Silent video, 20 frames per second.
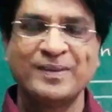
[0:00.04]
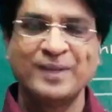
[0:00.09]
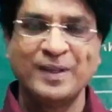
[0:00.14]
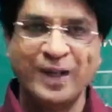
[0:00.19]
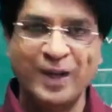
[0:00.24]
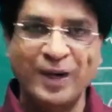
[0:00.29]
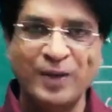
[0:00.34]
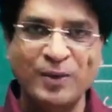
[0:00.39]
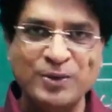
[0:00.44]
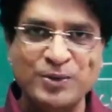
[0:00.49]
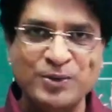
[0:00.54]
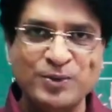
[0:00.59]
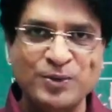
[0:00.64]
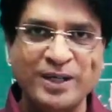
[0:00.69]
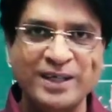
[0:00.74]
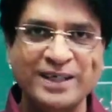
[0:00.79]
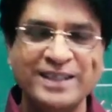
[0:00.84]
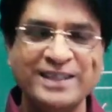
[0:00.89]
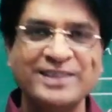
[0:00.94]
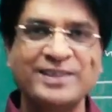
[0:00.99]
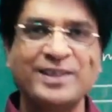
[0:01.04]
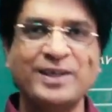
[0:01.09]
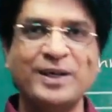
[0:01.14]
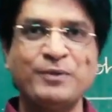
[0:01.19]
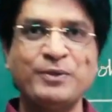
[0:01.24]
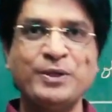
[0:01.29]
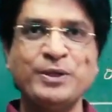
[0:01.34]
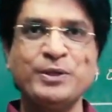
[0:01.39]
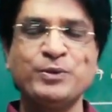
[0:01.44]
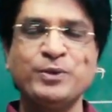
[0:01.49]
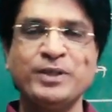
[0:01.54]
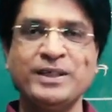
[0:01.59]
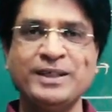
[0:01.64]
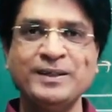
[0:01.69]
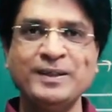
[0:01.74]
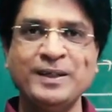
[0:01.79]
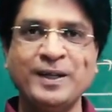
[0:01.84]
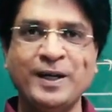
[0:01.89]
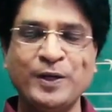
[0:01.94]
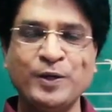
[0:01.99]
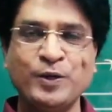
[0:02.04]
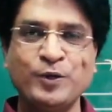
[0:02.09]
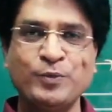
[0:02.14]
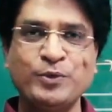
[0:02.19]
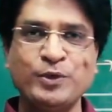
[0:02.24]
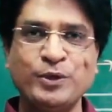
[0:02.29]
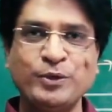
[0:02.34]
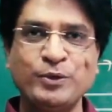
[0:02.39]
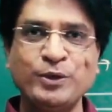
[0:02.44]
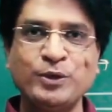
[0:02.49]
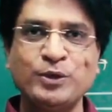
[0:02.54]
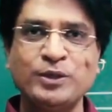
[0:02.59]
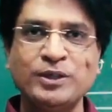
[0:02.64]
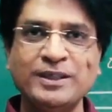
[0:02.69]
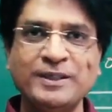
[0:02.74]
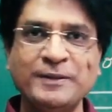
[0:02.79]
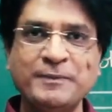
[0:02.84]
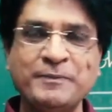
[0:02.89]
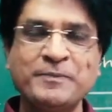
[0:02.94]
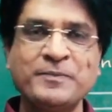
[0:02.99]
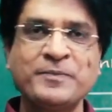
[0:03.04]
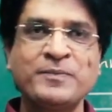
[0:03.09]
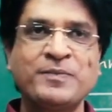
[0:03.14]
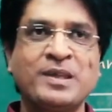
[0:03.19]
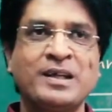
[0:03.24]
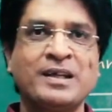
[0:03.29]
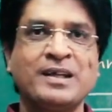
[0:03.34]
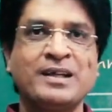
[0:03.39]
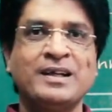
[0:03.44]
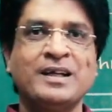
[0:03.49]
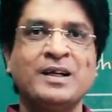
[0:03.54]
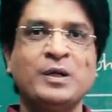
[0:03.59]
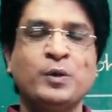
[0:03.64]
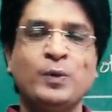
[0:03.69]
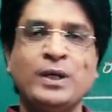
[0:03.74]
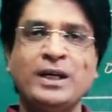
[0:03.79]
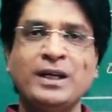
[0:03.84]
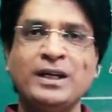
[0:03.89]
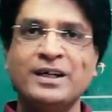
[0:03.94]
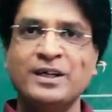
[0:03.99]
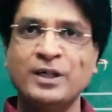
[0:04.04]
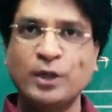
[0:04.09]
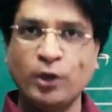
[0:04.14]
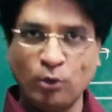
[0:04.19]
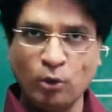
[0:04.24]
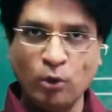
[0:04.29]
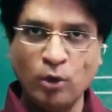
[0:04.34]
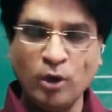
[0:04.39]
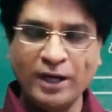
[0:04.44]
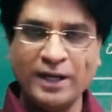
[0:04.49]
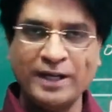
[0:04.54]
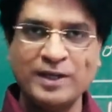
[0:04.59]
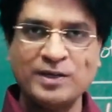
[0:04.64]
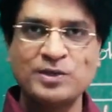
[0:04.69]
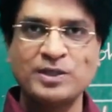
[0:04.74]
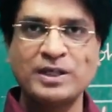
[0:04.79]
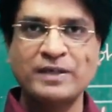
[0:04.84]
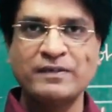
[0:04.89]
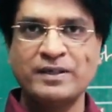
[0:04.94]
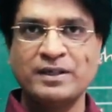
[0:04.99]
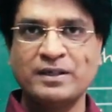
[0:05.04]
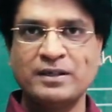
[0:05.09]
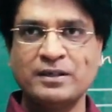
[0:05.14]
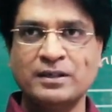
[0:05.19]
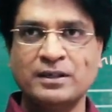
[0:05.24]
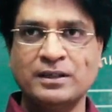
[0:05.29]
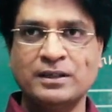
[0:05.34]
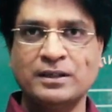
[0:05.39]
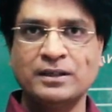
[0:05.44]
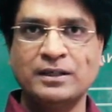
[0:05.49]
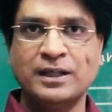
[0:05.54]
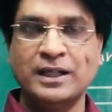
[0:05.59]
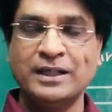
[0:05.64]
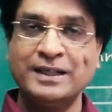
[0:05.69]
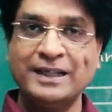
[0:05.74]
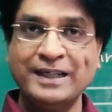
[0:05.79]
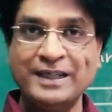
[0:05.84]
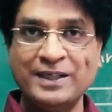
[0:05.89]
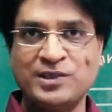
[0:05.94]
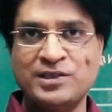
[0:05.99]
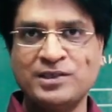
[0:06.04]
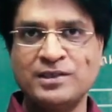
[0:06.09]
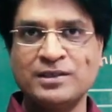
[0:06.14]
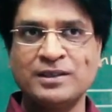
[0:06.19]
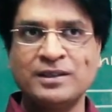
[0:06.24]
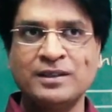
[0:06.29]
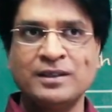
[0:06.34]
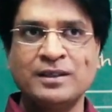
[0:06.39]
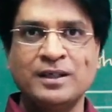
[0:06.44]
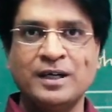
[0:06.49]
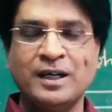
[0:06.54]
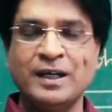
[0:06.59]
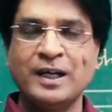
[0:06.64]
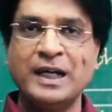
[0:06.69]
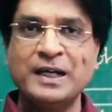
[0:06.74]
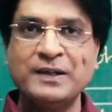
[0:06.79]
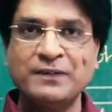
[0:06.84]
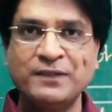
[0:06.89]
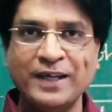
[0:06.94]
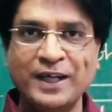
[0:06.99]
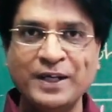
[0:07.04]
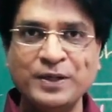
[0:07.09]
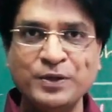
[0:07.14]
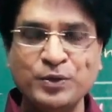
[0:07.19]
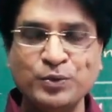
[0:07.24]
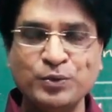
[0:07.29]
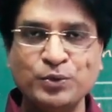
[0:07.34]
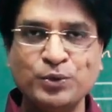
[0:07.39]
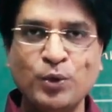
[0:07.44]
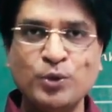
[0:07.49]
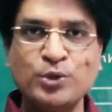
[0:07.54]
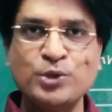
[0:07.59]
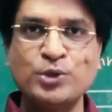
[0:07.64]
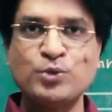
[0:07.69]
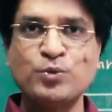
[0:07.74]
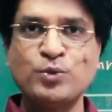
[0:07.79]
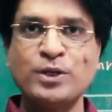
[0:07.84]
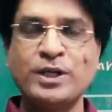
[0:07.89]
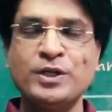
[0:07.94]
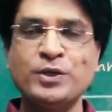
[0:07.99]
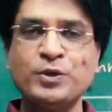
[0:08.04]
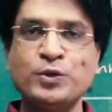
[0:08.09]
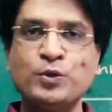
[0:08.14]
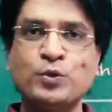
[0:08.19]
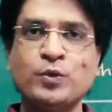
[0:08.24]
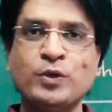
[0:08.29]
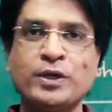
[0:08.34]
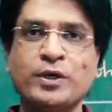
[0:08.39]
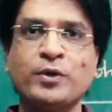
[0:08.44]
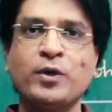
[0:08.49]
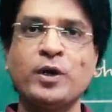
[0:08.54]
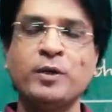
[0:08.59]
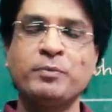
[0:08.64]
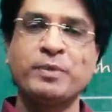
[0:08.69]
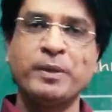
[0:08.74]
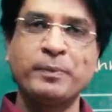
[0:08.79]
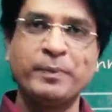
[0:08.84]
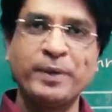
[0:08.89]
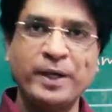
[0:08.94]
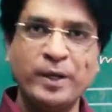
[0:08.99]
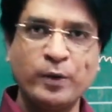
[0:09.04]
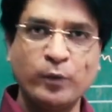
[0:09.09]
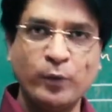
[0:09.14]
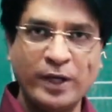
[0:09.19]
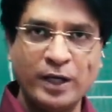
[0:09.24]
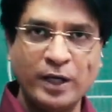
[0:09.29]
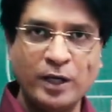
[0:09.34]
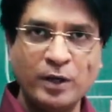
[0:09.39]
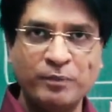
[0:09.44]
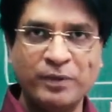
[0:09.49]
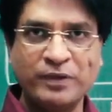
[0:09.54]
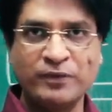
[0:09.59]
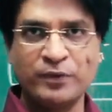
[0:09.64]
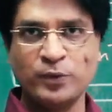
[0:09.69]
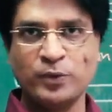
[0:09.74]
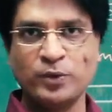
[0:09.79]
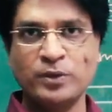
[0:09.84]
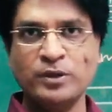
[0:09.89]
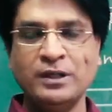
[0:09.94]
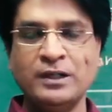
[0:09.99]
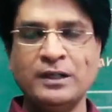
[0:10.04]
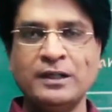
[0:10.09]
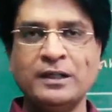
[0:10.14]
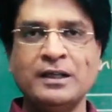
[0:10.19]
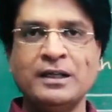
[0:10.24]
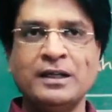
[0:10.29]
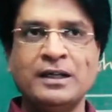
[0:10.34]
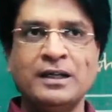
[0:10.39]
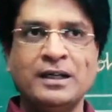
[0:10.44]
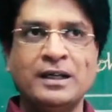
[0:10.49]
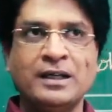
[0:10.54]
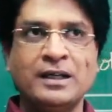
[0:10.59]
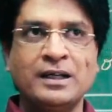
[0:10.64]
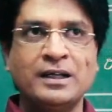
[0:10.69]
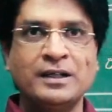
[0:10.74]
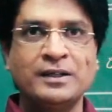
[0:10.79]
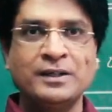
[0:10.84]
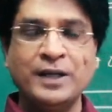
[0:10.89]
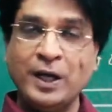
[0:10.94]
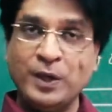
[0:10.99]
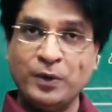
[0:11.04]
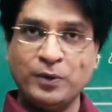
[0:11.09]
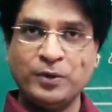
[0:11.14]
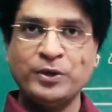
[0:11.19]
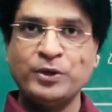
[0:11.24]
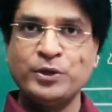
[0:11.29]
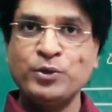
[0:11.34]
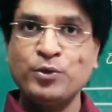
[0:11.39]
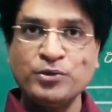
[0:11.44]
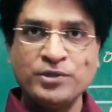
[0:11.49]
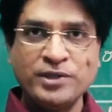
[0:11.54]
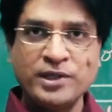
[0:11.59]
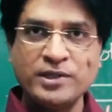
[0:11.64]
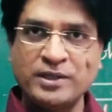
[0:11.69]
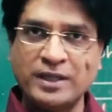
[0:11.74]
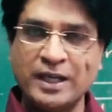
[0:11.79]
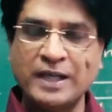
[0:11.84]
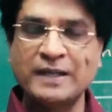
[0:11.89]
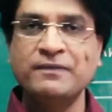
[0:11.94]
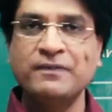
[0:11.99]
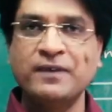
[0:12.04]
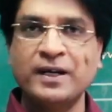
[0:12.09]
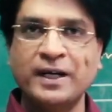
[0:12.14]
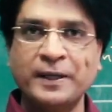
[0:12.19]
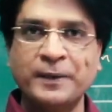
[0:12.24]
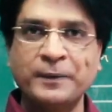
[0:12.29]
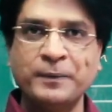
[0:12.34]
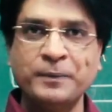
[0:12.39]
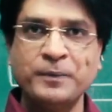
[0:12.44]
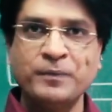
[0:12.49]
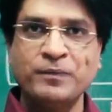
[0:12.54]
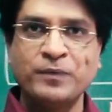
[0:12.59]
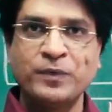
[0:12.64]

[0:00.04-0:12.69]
Hello students, how are you doing? I hope you are doing good. Well, Corona has given at least a lifeline to those students who were not prepared well before. Now use this lifeline